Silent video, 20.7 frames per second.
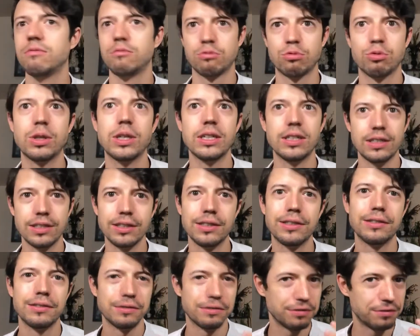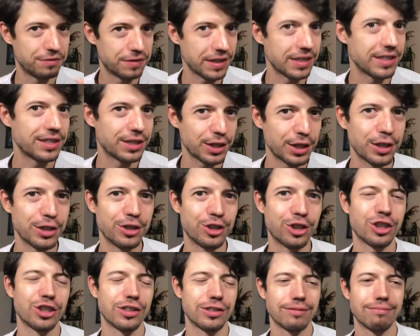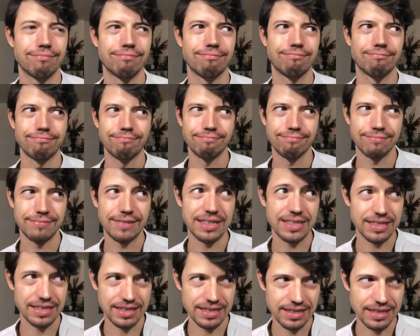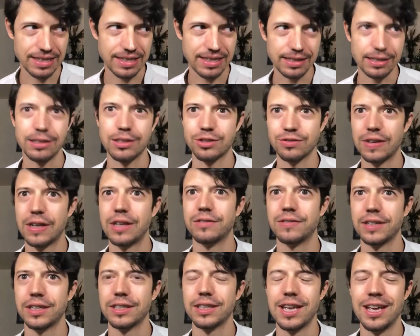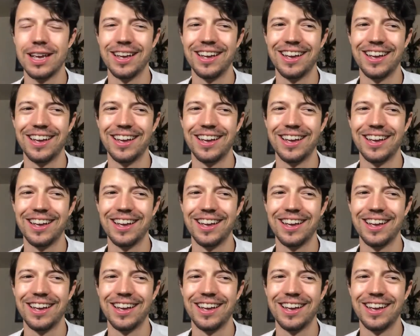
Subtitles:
real vintage silk velvet.